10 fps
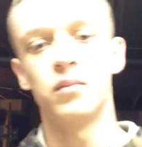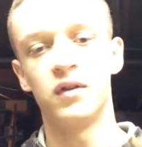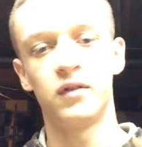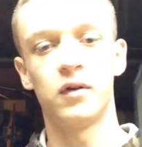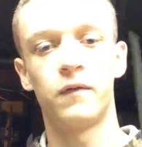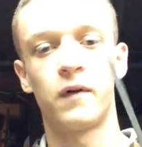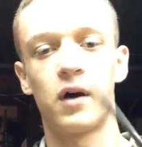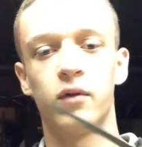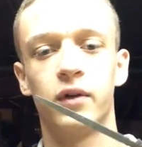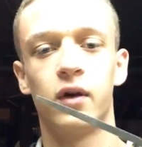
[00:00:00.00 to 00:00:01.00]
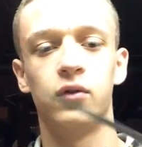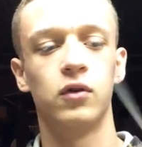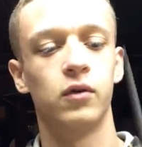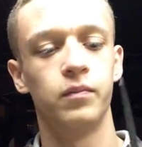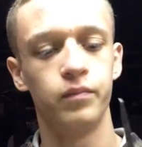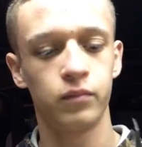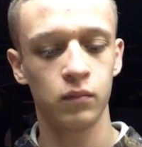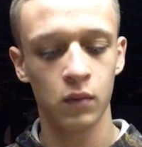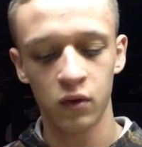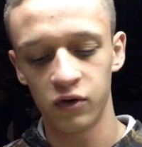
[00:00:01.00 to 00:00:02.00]
basically to file down your
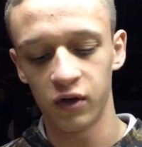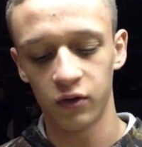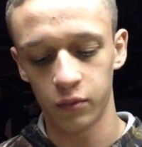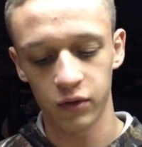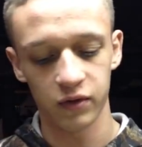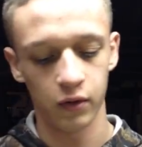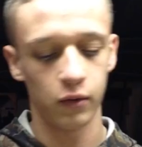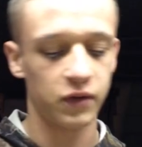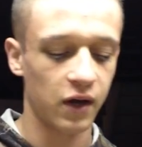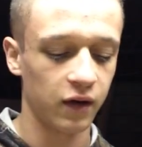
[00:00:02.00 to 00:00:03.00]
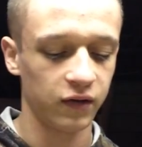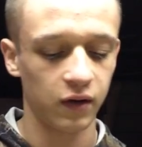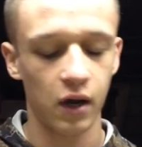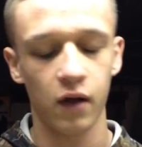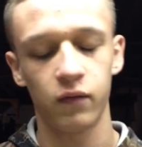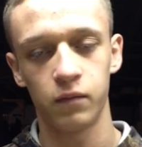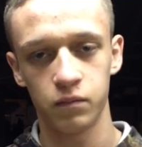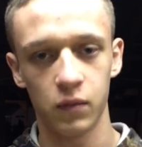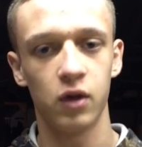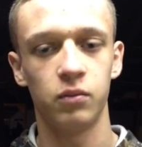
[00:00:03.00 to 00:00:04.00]
jigs with these little tags that
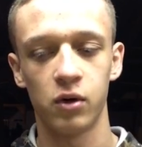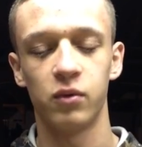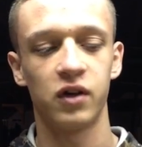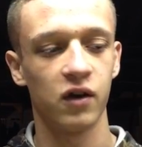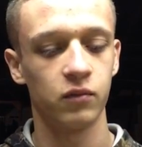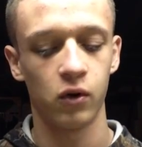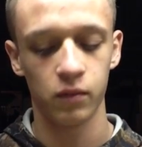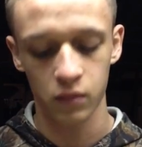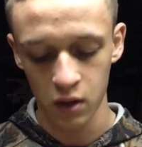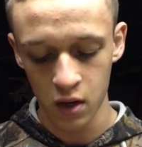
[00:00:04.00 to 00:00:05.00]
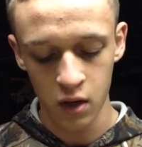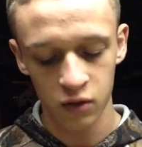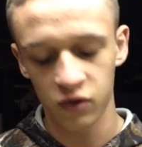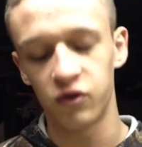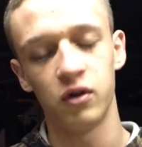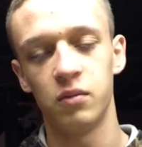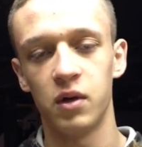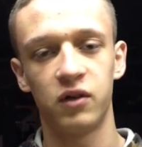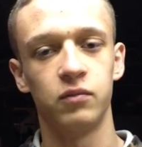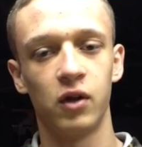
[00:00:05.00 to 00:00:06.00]
you pretty much have them on, just so you
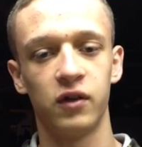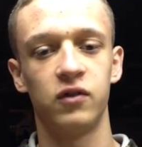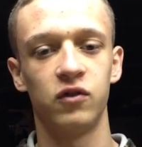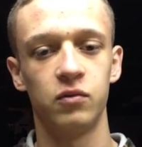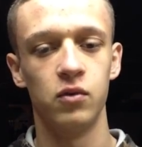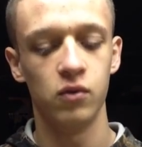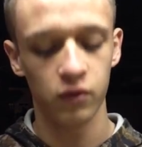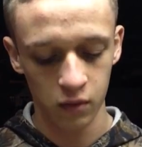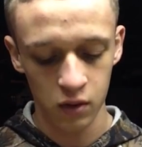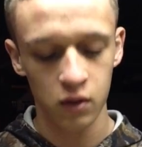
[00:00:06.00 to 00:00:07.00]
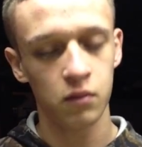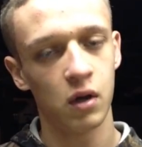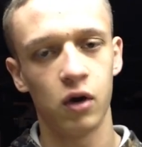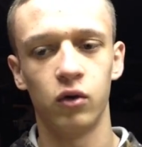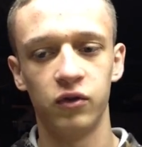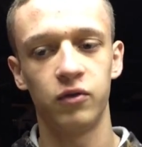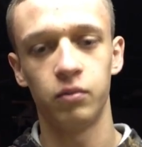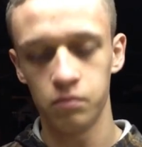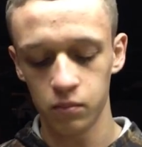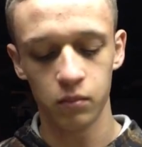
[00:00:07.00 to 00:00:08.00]
make them nice and smooth, and it'll
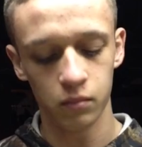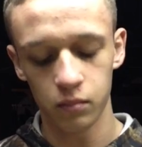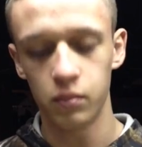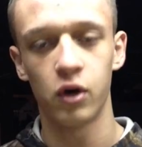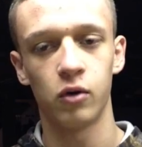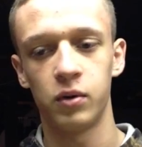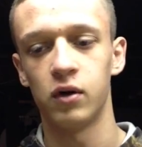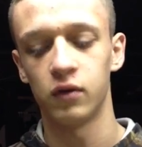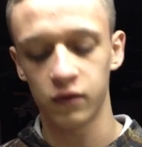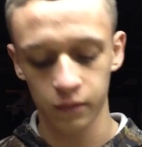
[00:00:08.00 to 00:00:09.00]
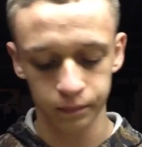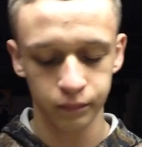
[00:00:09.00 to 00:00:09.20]
just better appearance.